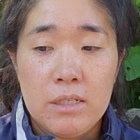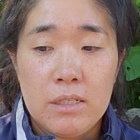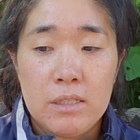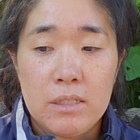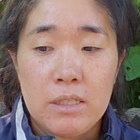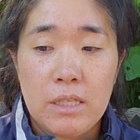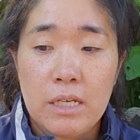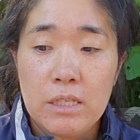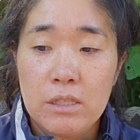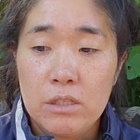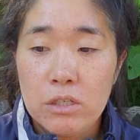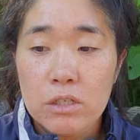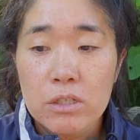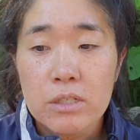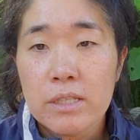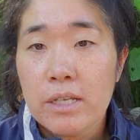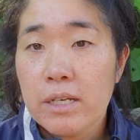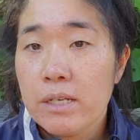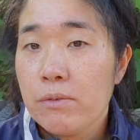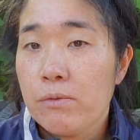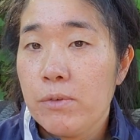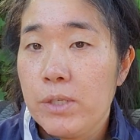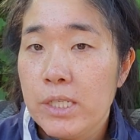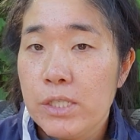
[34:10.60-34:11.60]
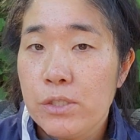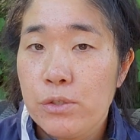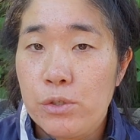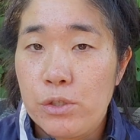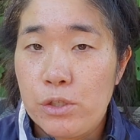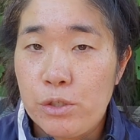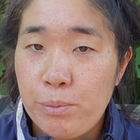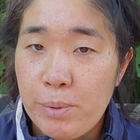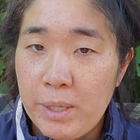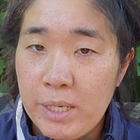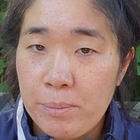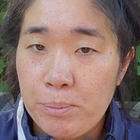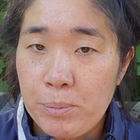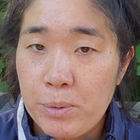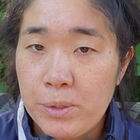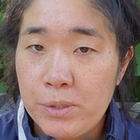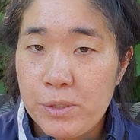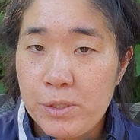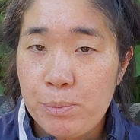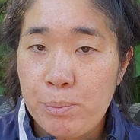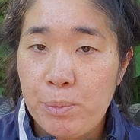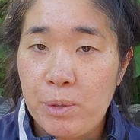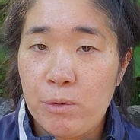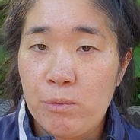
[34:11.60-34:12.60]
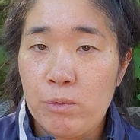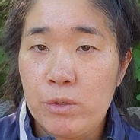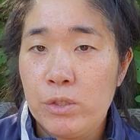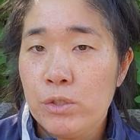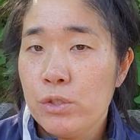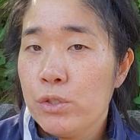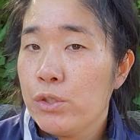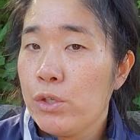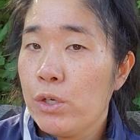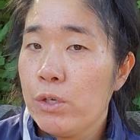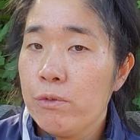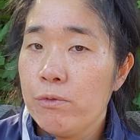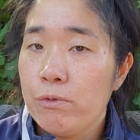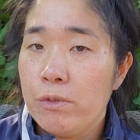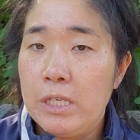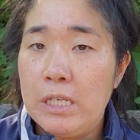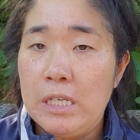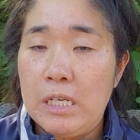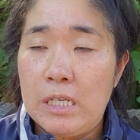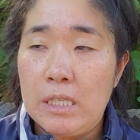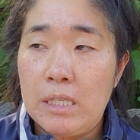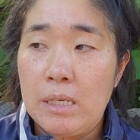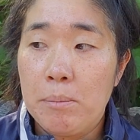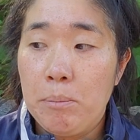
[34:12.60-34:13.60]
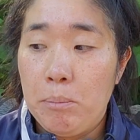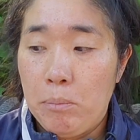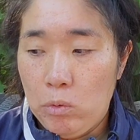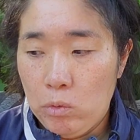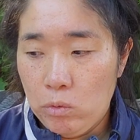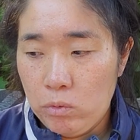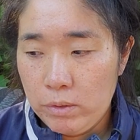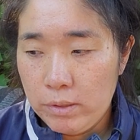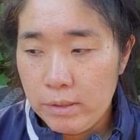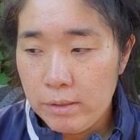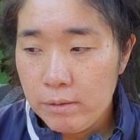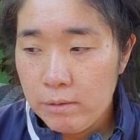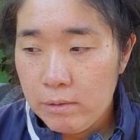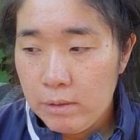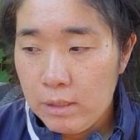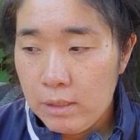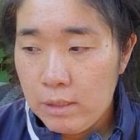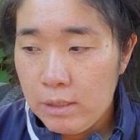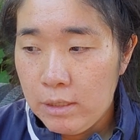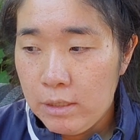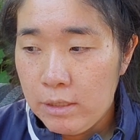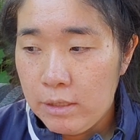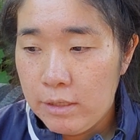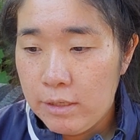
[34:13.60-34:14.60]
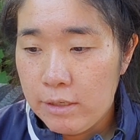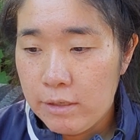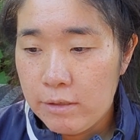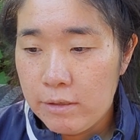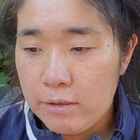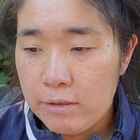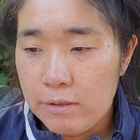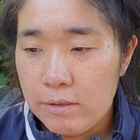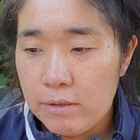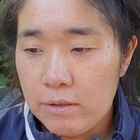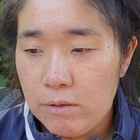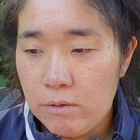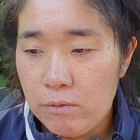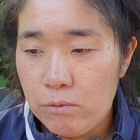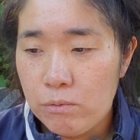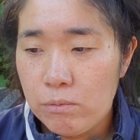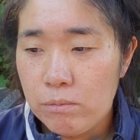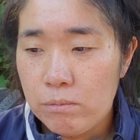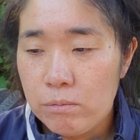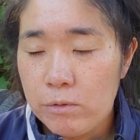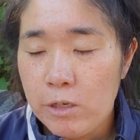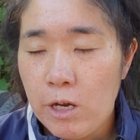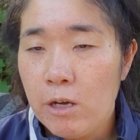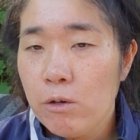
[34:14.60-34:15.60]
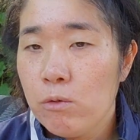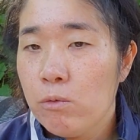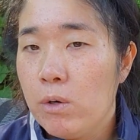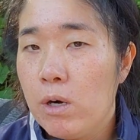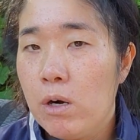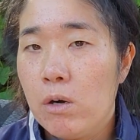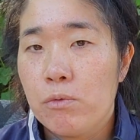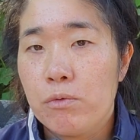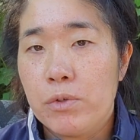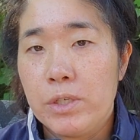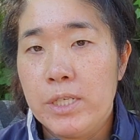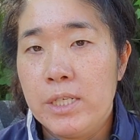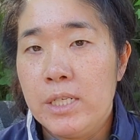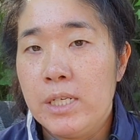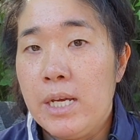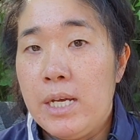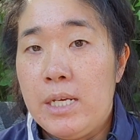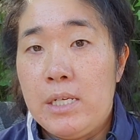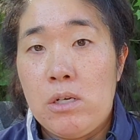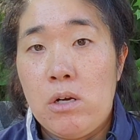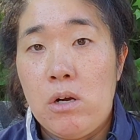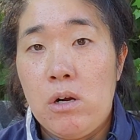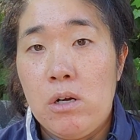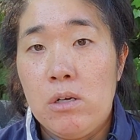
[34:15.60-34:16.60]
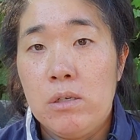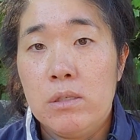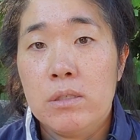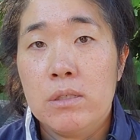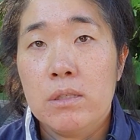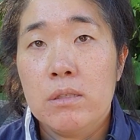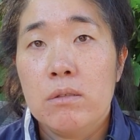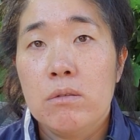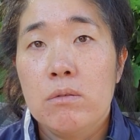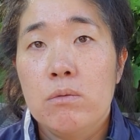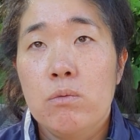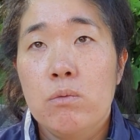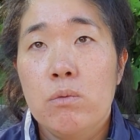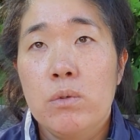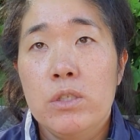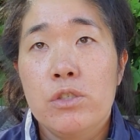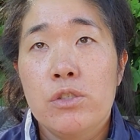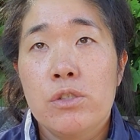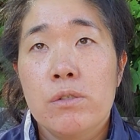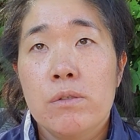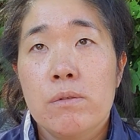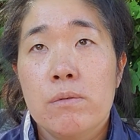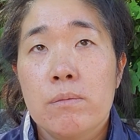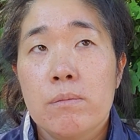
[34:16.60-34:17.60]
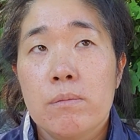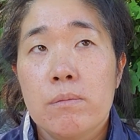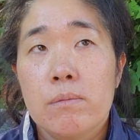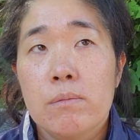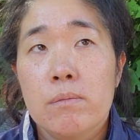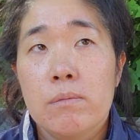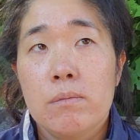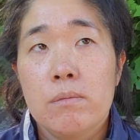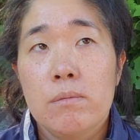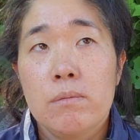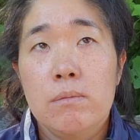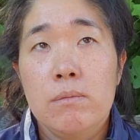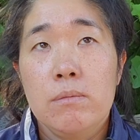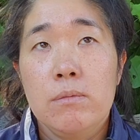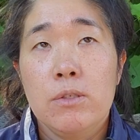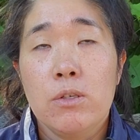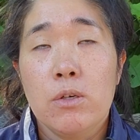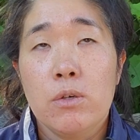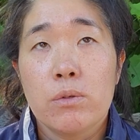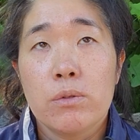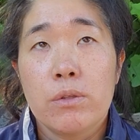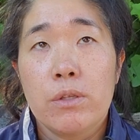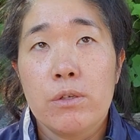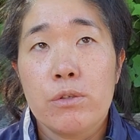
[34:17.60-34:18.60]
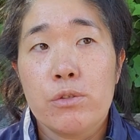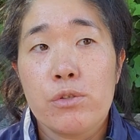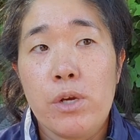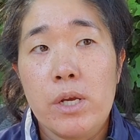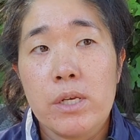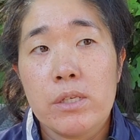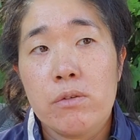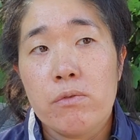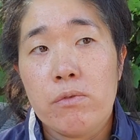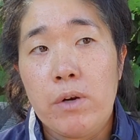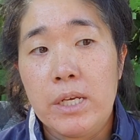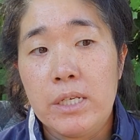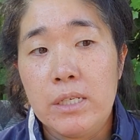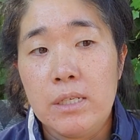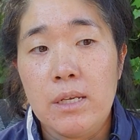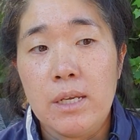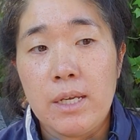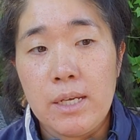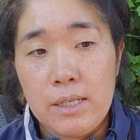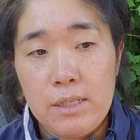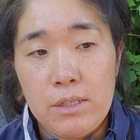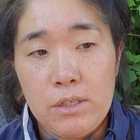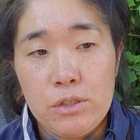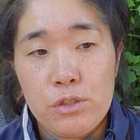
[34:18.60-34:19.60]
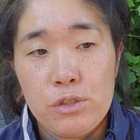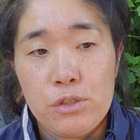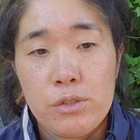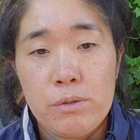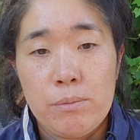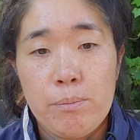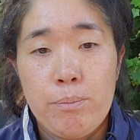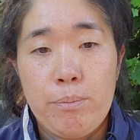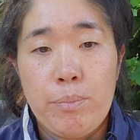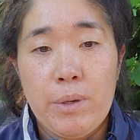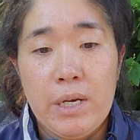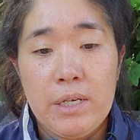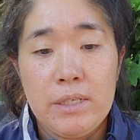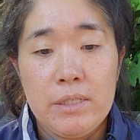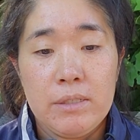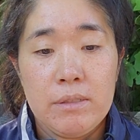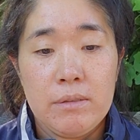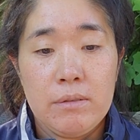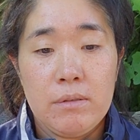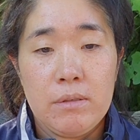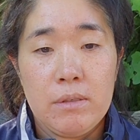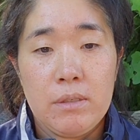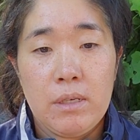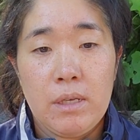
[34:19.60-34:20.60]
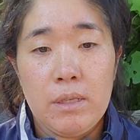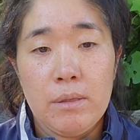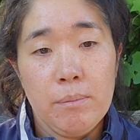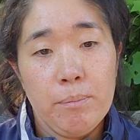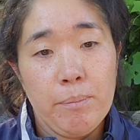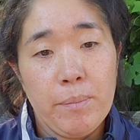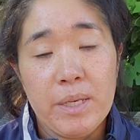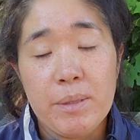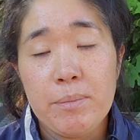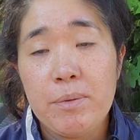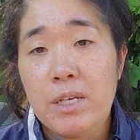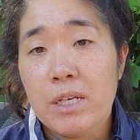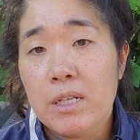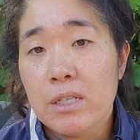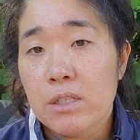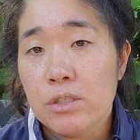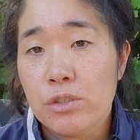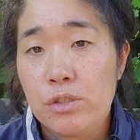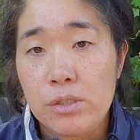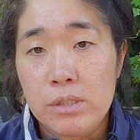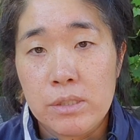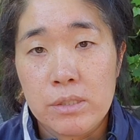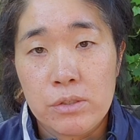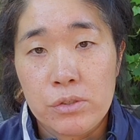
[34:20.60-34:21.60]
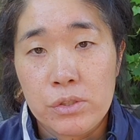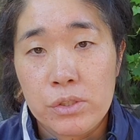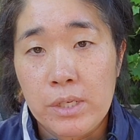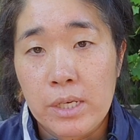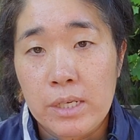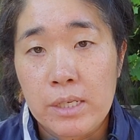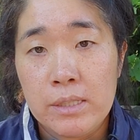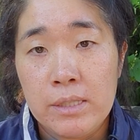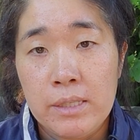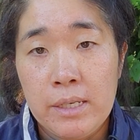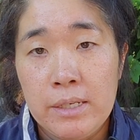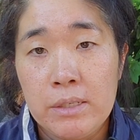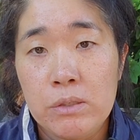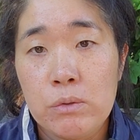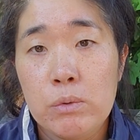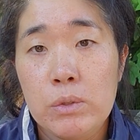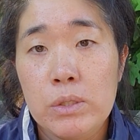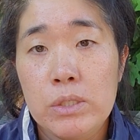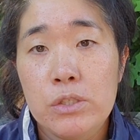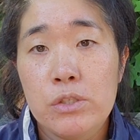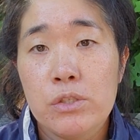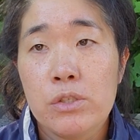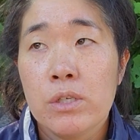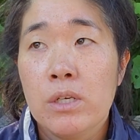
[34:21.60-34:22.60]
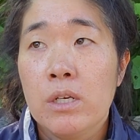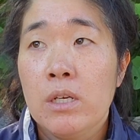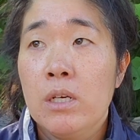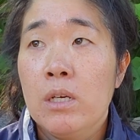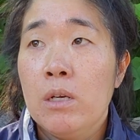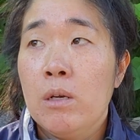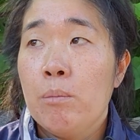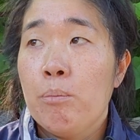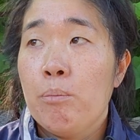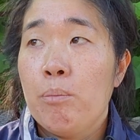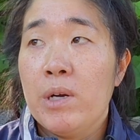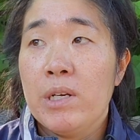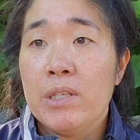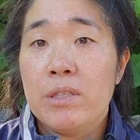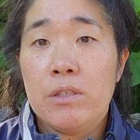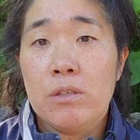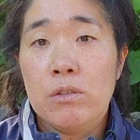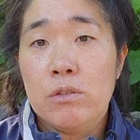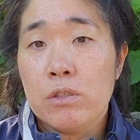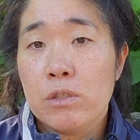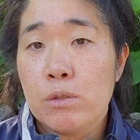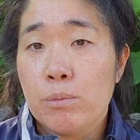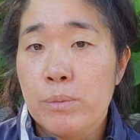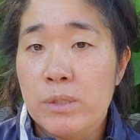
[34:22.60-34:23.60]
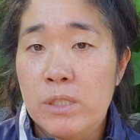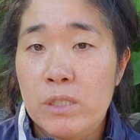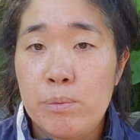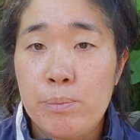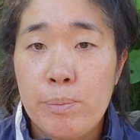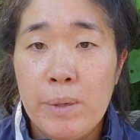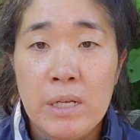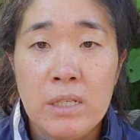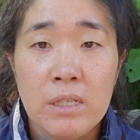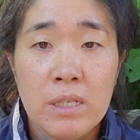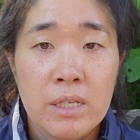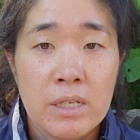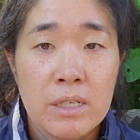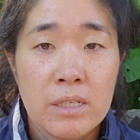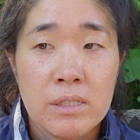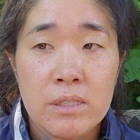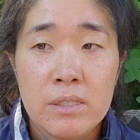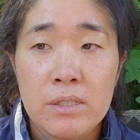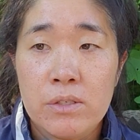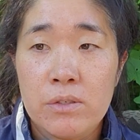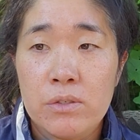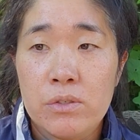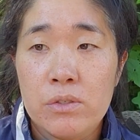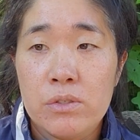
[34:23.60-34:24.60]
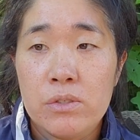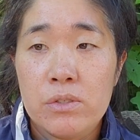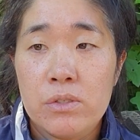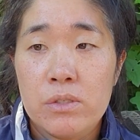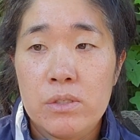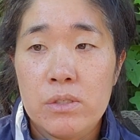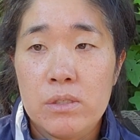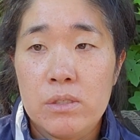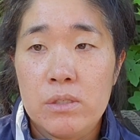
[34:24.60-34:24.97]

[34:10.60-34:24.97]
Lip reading: that look like research papers, but when you start reading them more, they're not well written at all, which, they're trying to write in English, and maybe English is their second language, but there's misspellings, there's,